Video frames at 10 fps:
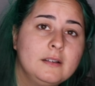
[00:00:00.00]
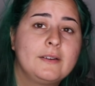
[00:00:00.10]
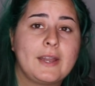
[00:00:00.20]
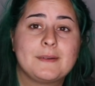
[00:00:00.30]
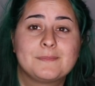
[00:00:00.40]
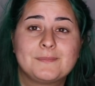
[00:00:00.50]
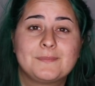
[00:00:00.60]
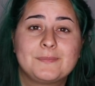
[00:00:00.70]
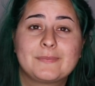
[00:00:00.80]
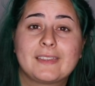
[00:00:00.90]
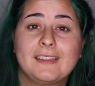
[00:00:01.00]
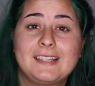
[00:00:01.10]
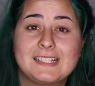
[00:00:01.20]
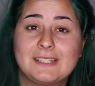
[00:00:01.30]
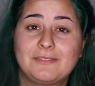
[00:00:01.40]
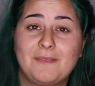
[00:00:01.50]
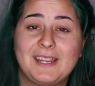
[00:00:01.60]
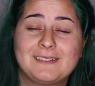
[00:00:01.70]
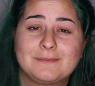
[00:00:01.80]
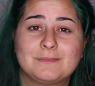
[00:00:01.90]
Okay, that's it for
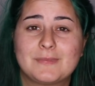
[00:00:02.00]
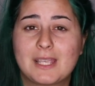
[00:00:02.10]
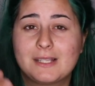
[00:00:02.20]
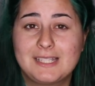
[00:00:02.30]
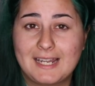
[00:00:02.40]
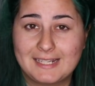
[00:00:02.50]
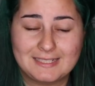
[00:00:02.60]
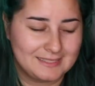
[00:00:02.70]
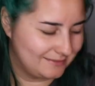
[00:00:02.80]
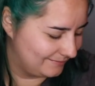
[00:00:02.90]
me tonight.